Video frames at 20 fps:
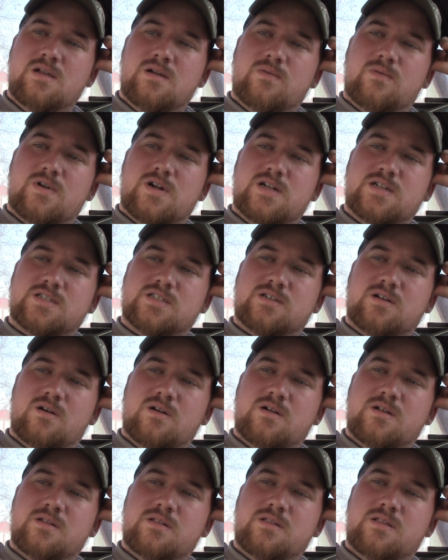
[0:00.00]
when I
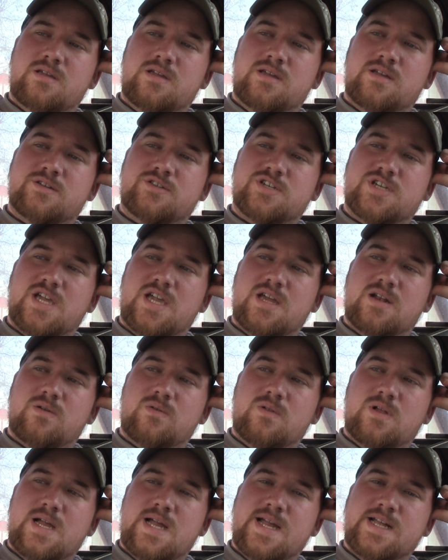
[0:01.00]
started the uh,
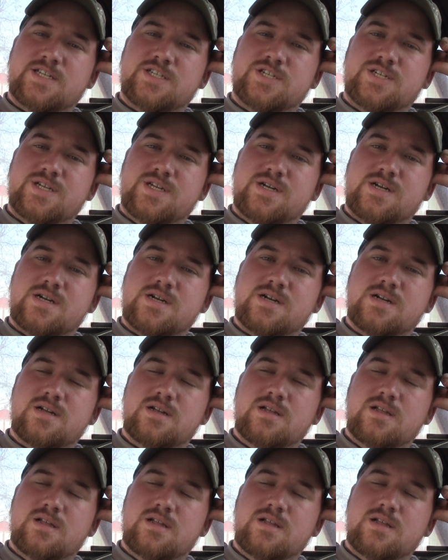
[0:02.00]
channel last year,